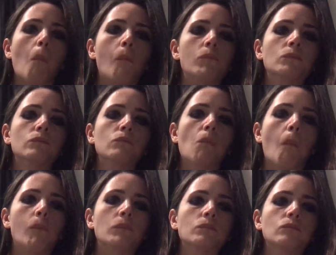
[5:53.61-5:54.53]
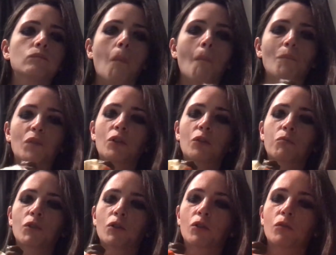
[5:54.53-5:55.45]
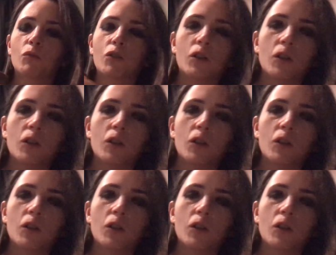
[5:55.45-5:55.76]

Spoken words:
this one looks more